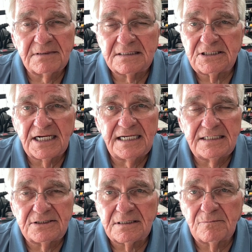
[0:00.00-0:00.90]
It
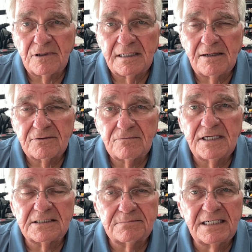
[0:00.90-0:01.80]
changed somewhere along the
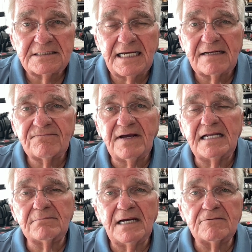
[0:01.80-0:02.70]
way, as best I can
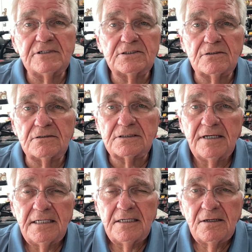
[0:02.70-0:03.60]
find in my research,
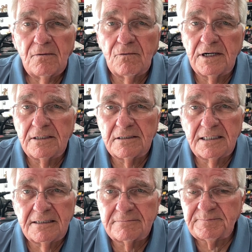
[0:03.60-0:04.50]

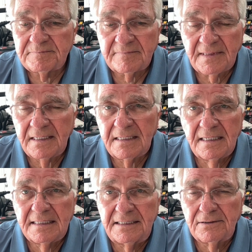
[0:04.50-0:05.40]
where
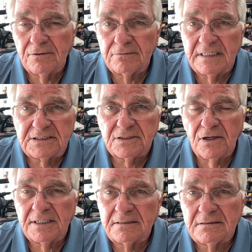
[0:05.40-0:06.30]
you know, they
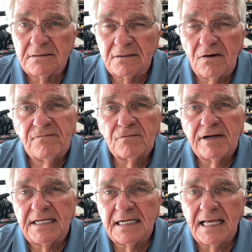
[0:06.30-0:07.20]
started
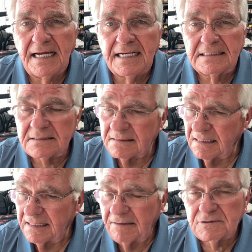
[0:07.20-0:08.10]
overrating lines,
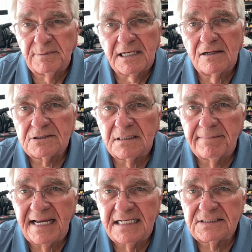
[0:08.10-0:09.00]
and that was because of the
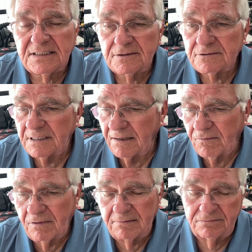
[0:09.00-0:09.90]
bass industry. Now,
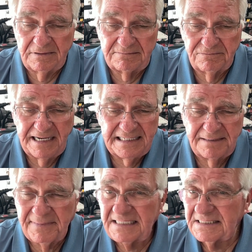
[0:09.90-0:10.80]
why
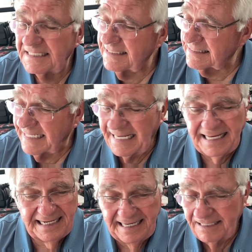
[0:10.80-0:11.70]
that makes sense,
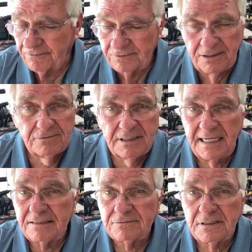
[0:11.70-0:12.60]
I don't know.
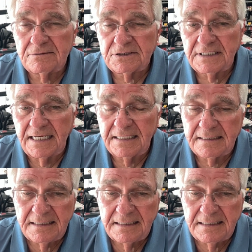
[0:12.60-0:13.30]
I don't understand it.